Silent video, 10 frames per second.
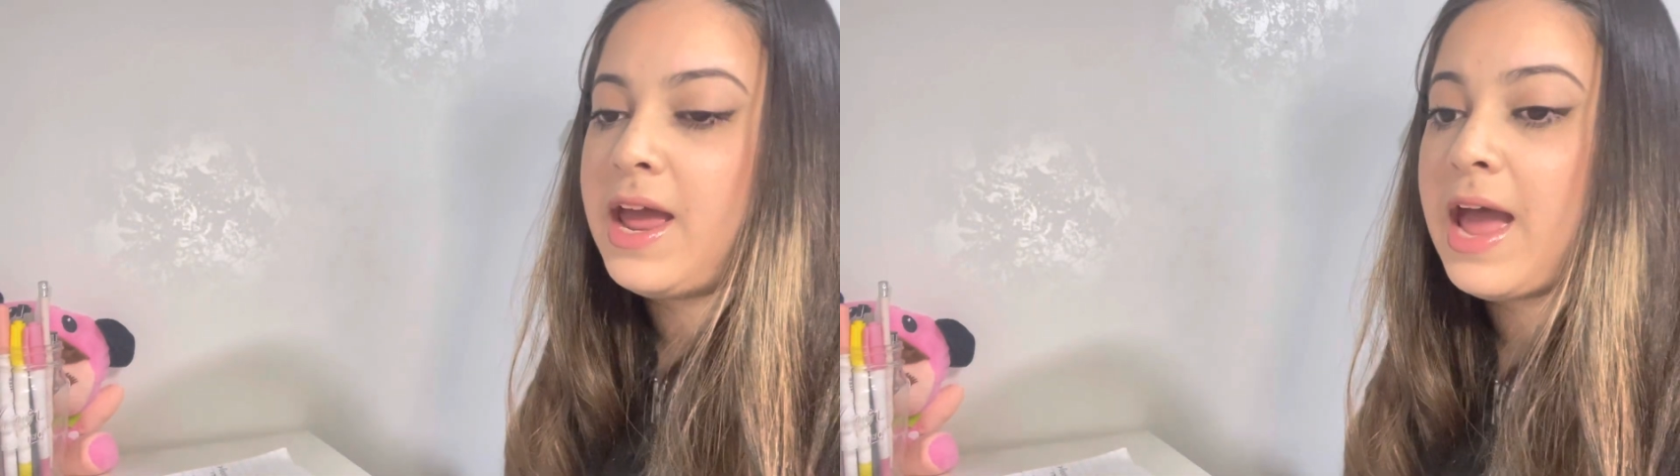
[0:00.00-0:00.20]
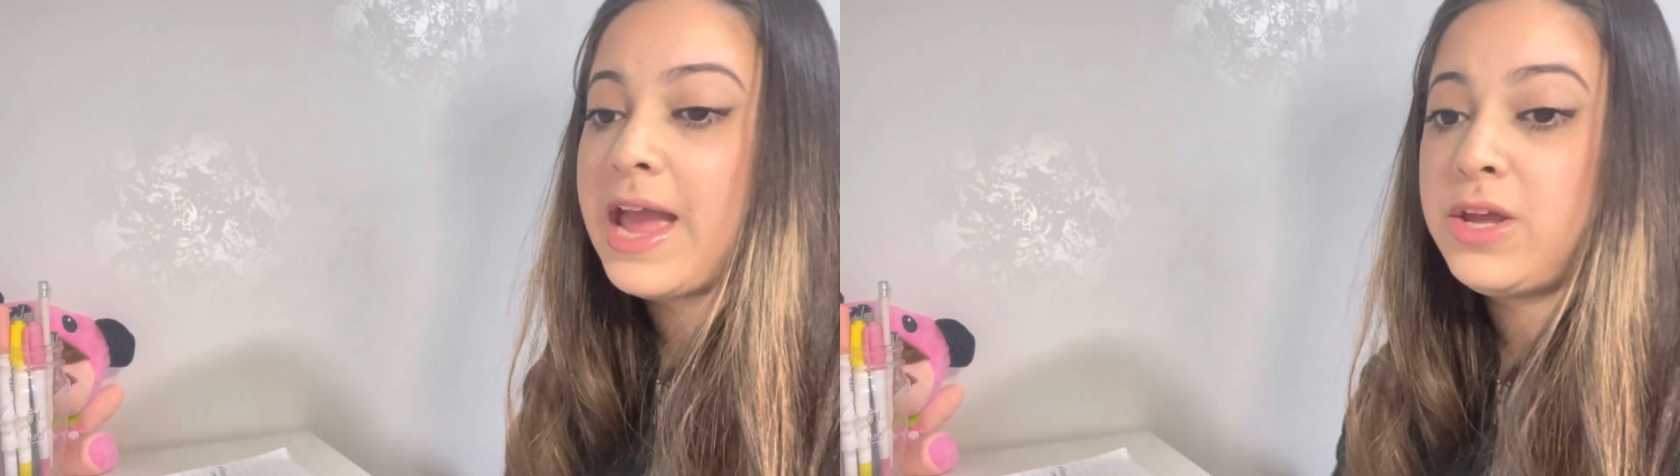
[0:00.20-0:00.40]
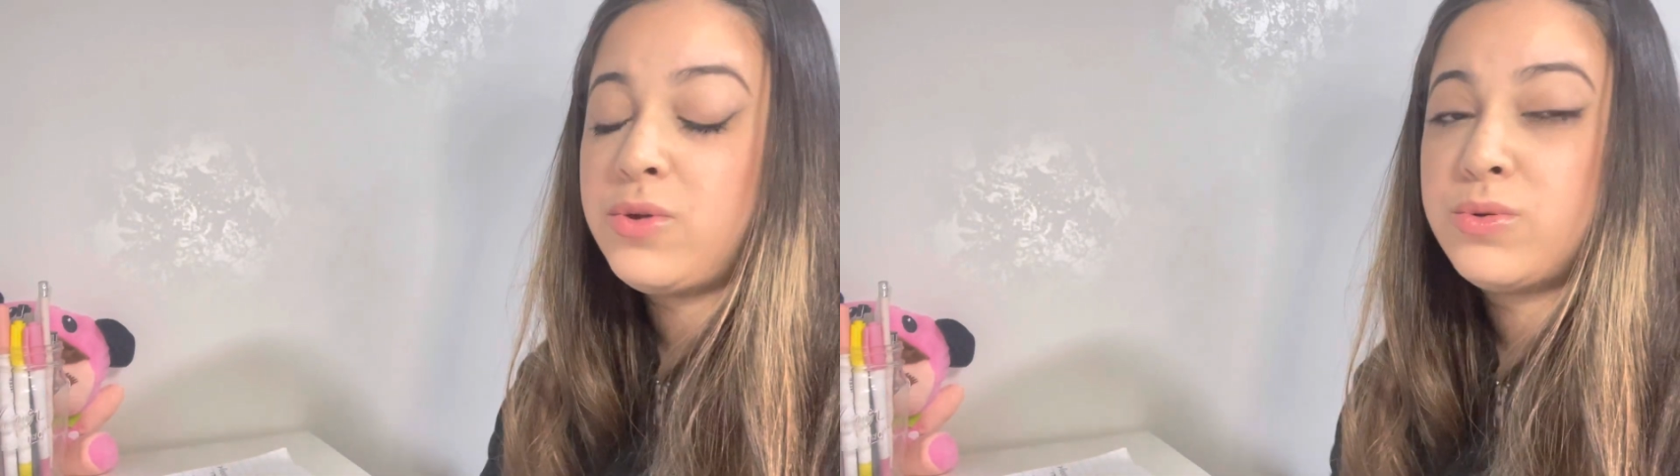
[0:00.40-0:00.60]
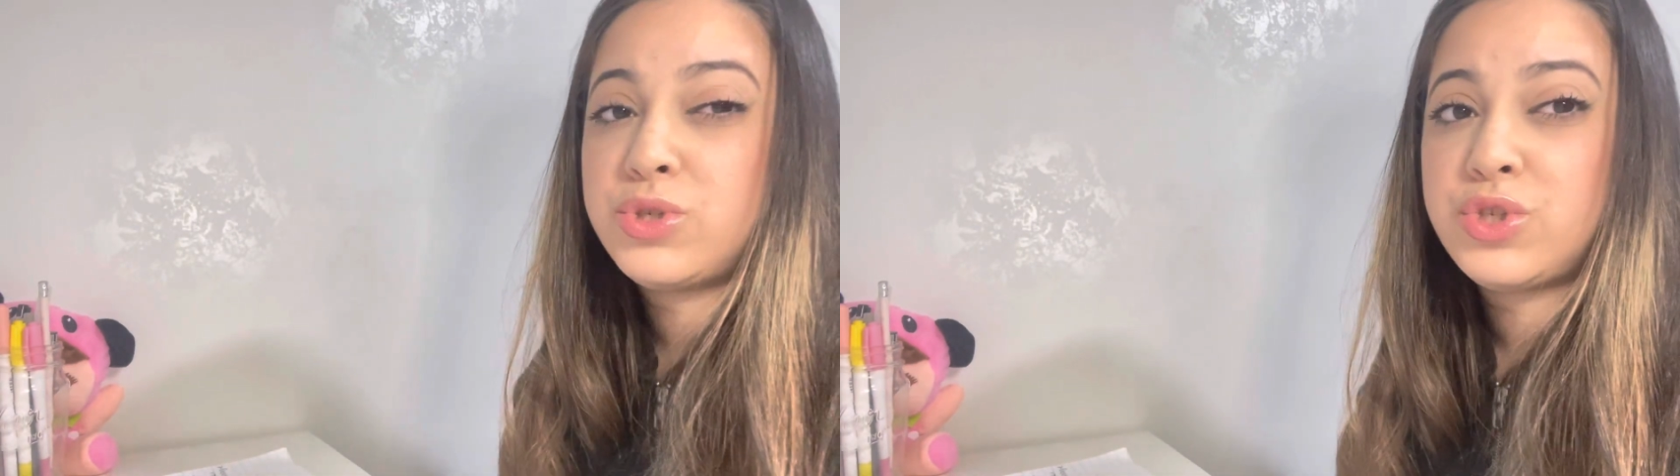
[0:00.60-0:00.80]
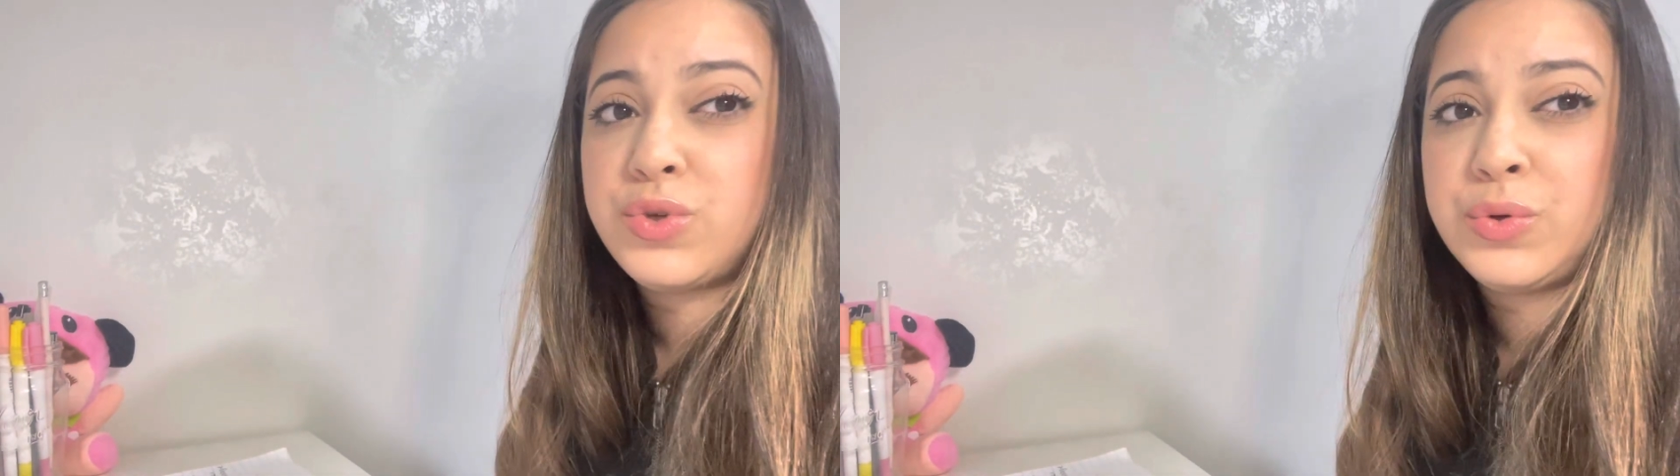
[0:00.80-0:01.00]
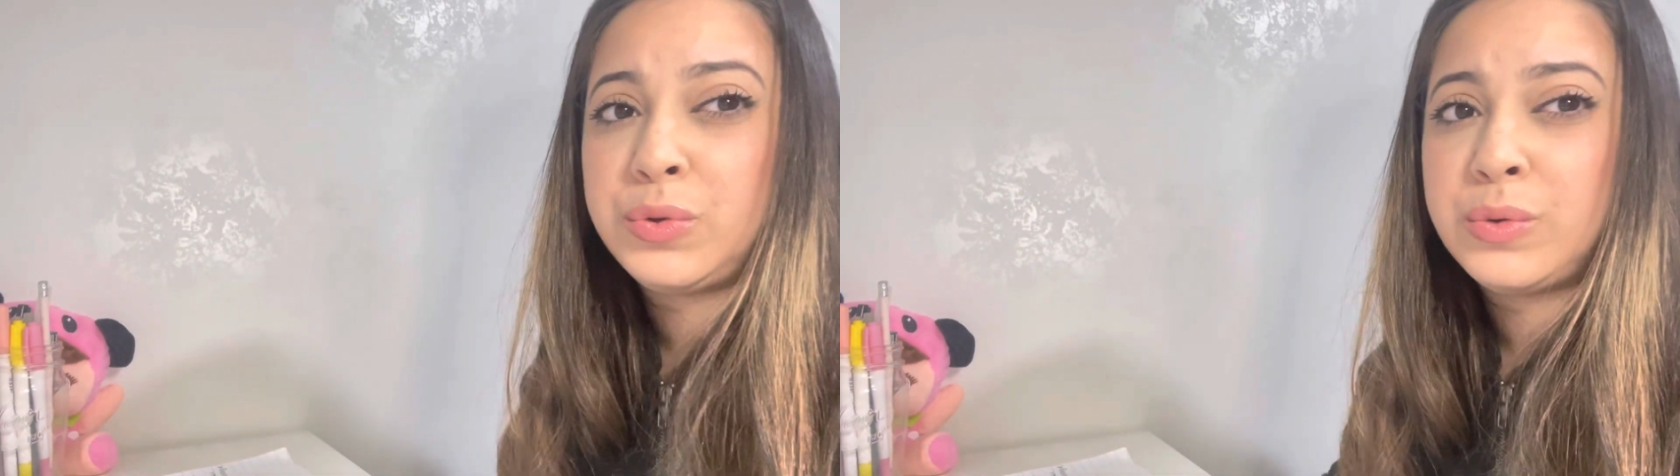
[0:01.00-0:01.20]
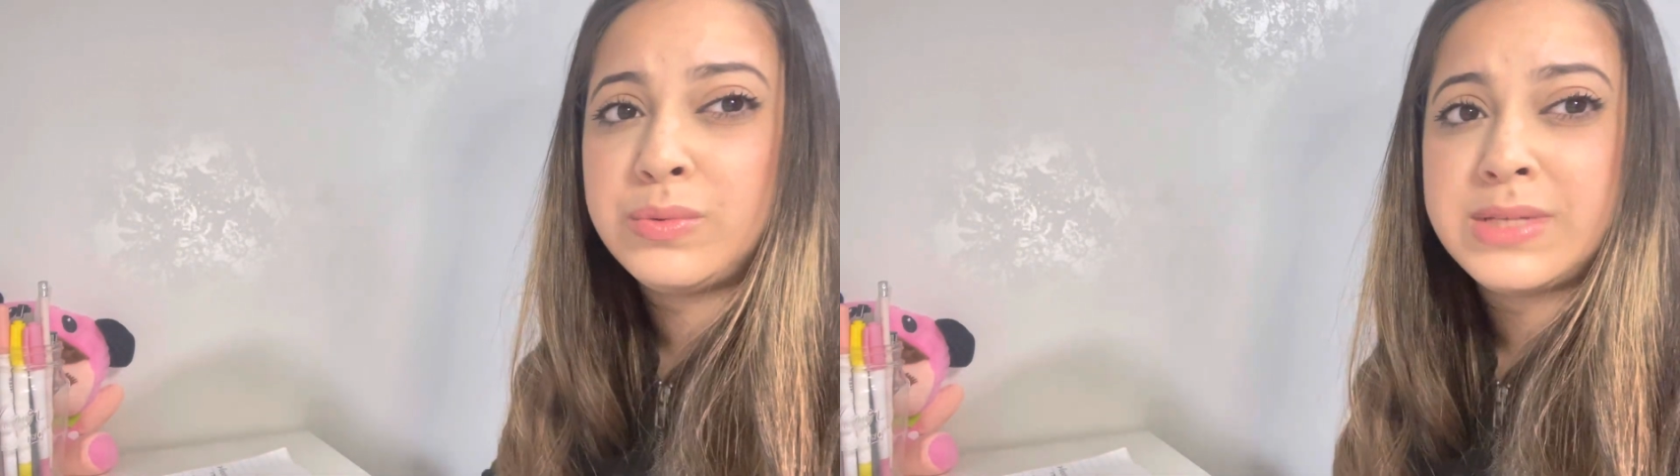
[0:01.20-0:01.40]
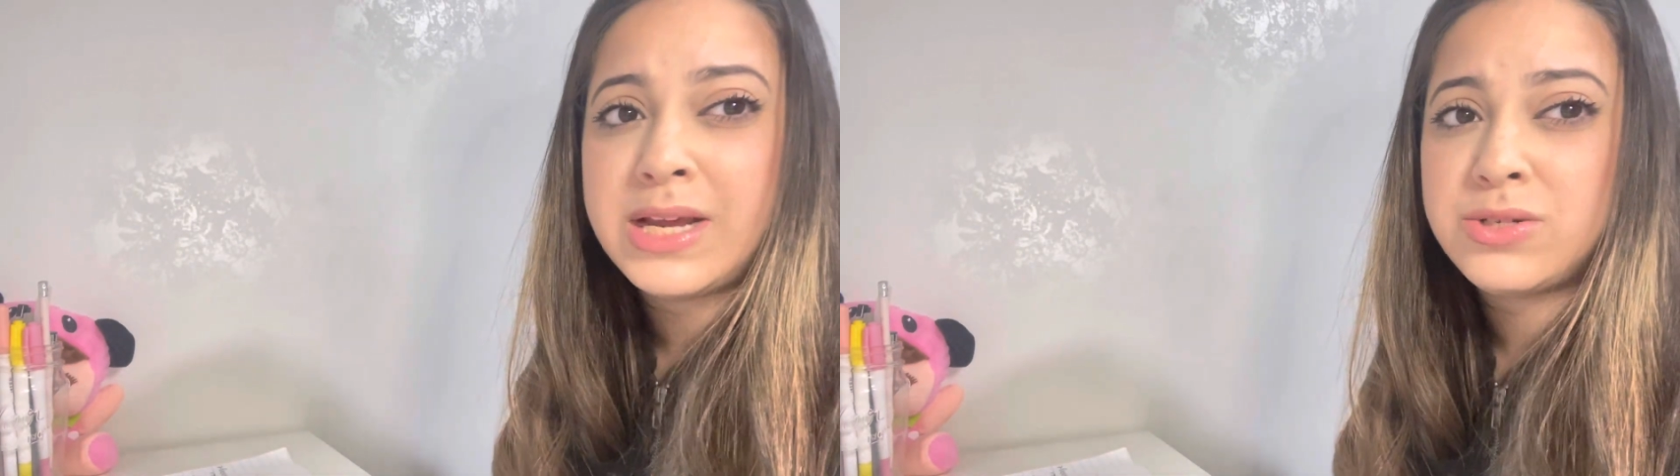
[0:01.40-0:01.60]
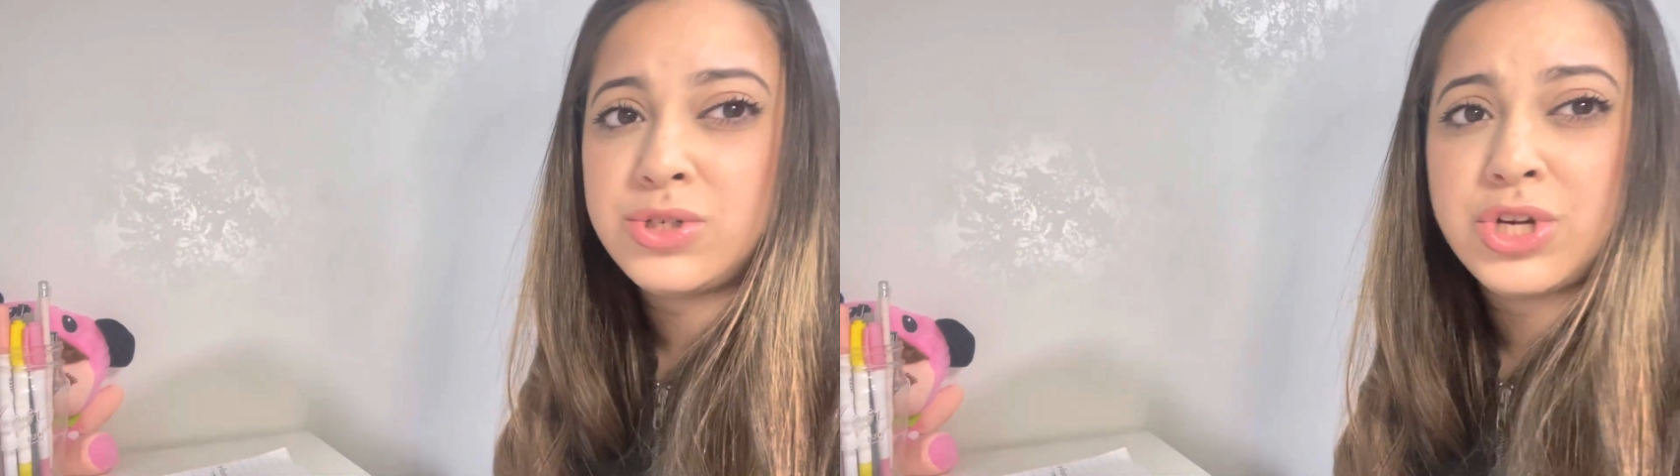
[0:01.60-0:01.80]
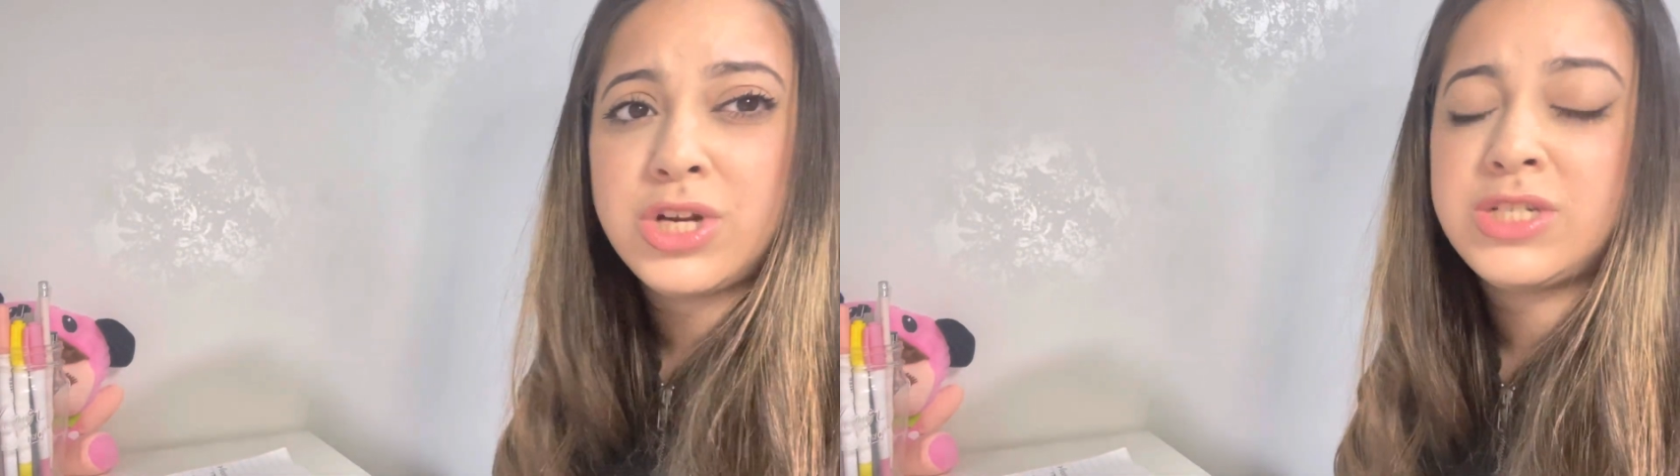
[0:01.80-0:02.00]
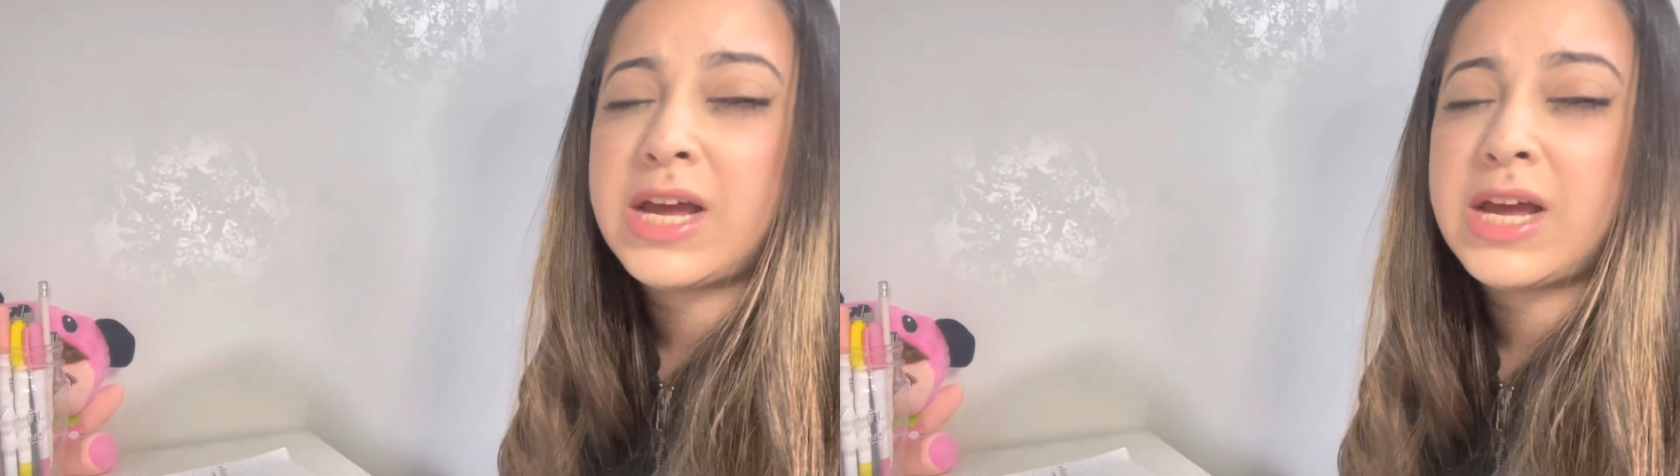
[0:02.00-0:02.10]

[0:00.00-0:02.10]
I use to take to church.